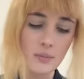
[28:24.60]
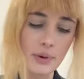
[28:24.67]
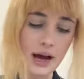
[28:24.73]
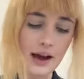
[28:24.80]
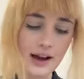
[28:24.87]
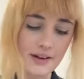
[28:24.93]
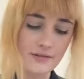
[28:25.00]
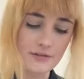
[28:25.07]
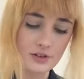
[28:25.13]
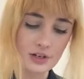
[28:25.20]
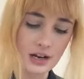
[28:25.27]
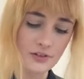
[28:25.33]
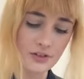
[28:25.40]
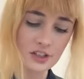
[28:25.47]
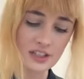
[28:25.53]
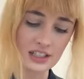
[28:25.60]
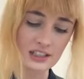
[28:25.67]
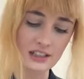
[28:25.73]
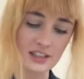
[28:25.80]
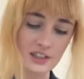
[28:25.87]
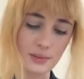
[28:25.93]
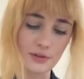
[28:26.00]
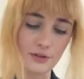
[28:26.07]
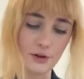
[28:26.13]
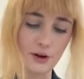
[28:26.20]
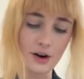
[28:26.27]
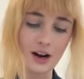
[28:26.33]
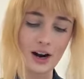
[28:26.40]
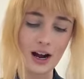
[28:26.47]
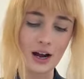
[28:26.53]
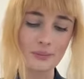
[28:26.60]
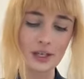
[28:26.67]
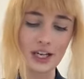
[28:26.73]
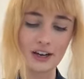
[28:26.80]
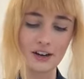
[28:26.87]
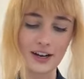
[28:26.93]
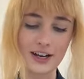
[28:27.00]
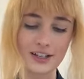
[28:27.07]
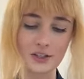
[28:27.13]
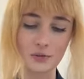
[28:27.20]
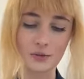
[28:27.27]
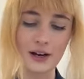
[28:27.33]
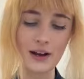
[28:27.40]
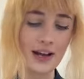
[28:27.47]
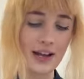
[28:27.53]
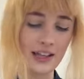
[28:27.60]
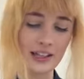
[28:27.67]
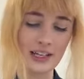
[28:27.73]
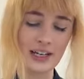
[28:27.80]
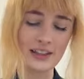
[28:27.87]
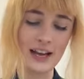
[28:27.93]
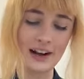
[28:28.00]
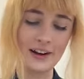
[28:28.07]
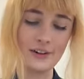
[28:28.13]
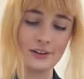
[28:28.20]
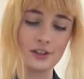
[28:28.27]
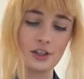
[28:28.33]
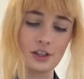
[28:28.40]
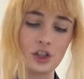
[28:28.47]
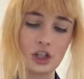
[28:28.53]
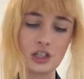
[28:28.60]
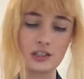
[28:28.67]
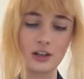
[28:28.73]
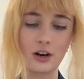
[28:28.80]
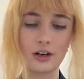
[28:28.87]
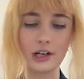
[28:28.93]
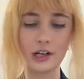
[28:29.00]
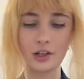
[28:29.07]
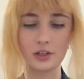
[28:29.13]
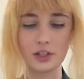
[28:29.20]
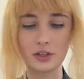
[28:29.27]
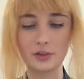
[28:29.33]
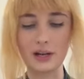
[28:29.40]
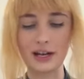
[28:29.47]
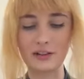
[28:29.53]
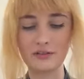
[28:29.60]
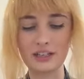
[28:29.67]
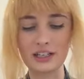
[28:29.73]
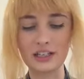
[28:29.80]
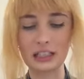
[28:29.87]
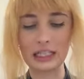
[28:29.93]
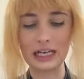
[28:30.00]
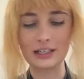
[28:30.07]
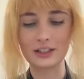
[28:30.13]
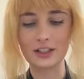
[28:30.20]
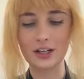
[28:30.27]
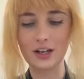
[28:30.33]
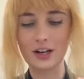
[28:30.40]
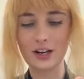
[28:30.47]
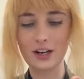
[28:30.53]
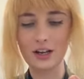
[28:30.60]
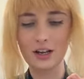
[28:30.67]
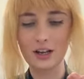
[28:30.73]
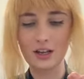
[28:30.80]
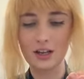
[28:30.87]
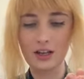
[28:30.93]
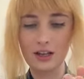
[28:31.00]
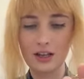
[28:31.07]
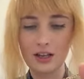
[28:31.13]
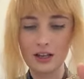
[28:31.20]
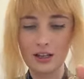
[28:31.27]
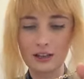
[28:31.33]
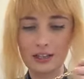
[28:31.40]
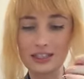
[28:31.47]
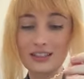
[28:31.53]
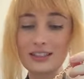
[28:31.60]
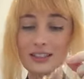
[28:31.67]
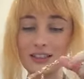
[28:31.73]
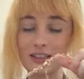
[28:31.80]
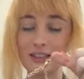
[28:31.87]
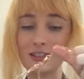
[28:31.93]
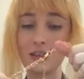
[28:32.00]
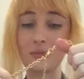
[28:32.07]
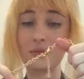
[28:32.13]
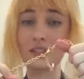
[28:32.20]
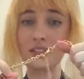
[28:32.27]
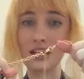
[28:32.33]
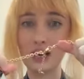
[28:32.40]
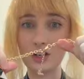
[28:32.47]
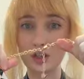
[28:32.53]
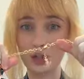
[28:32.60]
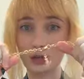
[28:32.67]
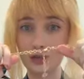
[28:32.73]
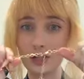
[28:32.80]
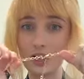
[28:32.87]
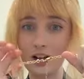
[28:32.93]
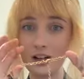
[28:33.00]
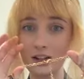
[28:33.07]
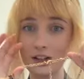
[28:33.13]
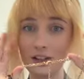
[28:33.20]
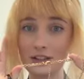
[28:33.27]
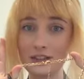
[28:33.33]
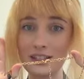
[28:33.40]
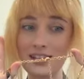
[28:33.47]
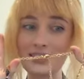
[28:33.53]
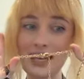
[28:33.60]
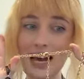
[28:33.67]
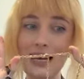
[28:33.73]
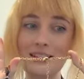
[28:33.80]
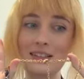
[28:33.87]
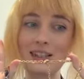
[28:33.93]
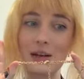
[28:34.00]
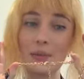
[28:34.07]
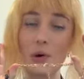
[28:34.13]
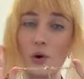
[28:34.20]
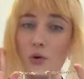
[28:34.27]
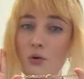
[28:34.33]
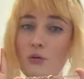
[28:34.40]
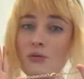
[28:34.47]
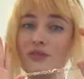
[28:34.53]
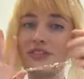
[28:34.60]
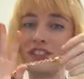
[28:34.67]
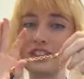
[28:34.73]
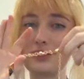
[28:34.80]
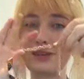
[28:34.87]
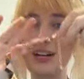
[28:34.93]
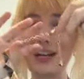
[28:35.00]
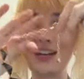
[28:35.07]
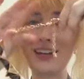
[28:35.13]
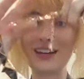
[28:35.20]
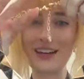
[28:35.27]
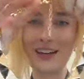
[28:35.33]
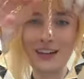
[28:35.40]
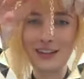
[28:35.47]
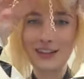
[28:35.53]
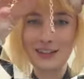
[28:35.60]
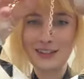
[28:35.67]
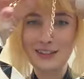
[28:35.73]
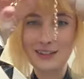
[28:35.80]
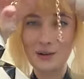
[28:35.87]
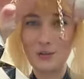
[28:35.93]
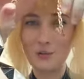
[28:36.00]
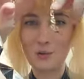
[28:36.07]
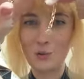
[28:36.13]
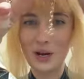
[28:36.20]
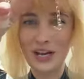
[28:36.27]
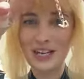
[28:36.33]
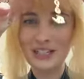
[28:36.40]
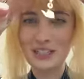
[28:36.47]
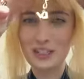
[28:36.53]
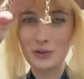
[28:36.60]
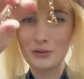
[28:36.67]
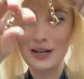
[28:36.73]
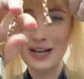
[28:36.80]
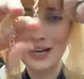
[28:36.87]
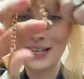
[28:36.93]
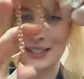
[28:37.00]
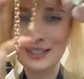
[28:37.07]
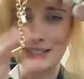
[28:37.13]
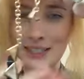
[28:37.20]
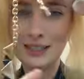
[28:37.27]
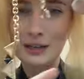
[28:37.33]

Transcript: But I've never seen this before. I'm curious. We got Ellen in the house. She's our go-to LV collector. This is substantial, y'all. This has some oomph to it, some weight to it.